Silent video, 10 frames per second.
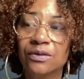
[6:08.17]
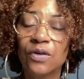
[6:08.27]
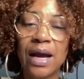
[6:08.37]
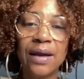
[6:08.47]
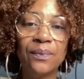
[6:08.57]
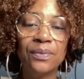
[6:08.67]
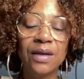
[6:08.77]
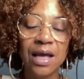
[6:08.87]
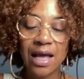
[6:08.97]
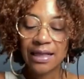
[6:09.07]
right?
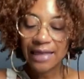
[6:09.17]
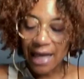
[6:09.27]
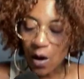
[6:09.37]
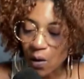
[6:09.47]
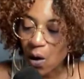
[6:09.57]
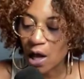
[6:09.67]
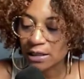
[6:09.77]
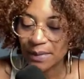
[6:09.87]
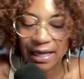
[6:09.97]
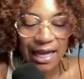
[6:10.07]
Theo
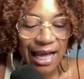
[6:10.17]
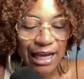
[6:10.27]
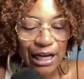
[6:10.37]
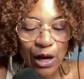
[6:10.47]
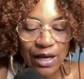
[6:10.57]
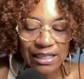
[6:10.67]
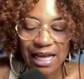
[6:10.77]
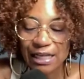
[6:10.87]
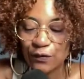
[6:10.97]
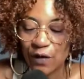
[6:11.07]
called me. You know,
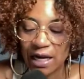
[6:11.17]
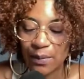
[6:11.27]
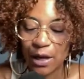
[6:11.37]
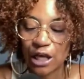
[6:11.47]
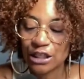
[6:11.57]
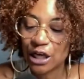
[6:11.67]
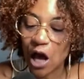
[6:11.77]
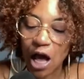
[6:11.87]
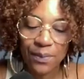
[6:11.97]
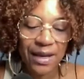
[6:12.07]
it's funny because she
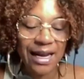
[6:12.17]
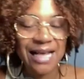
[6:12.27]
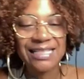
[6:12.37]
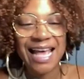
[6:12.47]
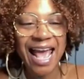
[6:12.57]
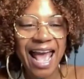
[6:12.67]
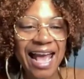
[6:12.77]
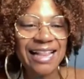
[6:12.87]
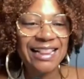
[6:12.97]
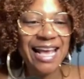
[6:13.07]
called me and I said,
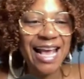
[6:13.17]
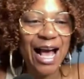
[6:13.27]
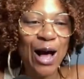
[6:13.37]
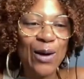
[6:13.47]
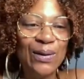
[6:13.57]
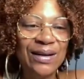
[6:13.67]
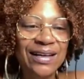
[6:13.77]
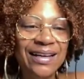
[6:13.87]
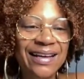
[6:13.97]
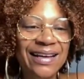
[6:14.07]
"Hey, Theo.
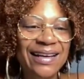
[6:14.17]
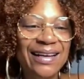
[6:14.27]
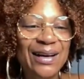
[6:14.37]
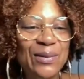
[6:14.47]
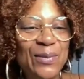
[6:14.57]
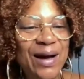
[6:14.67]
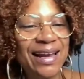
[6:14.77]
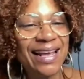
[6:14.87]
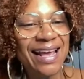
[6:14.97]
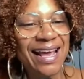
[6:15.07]
Good
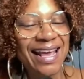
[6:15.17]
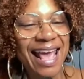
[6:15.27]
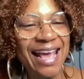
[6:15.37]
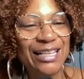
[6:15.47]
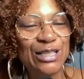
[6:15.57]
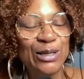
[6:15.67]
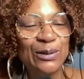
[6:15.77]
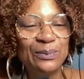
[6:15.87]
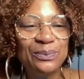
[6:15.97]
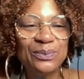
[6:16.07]
morning,
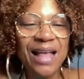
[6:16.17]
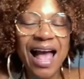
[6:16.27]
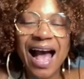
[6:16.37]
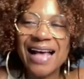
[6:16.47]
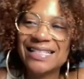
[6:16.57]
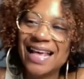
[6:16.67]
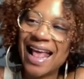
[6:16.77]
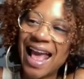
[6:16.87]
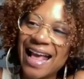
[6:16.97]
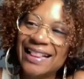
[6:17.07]
Angel." I said,
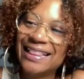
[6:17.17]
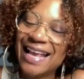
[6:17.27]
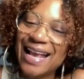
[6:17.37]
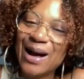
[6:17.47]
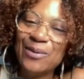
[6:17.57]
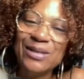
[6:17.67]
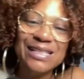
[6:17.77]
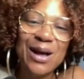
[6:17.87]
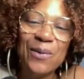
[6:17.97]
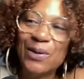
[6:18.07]
"Hey, Theo,
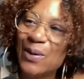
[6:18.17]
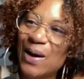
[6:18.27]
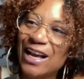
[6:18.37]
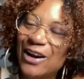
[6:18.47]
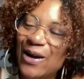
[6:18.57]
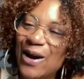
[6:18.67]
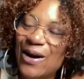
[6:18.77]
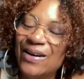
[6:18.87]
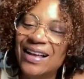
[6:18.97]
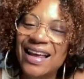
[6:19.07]
what's going on,
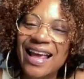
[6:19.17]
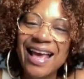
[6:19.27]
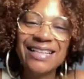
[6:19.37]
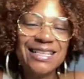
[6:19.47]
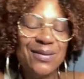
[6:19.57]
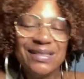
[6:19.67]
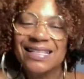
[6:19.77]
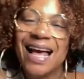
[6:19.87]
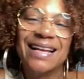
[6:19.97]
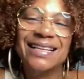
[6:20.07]
girl?" And she was
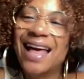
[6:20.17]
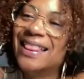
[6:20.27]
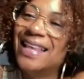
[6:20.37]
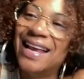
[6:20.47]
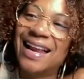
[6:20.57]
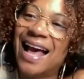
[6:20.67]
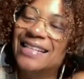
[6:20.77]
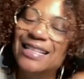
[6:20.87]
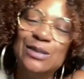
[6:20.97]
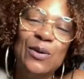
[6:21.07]
like, "Nothing. I
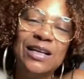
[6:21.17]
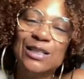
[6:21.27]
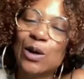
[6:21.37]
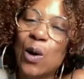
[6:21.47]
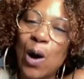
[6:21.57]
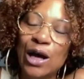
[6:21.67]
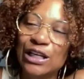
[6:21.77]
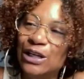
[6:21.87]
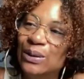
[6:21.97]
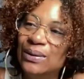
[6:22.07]
just wanted to call
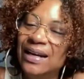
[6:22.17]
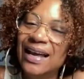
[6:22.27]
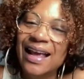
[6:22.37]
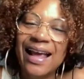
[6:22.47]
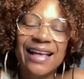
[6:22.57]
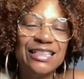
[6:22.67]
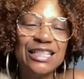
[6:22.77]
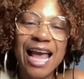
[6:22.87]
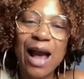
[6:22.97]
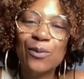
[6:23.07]
you and
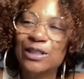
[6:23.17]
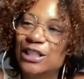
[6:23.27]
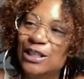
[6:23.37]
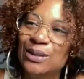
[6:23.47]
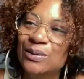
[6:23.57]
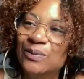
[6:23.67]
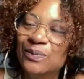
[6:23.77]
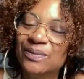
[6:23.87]
chat with you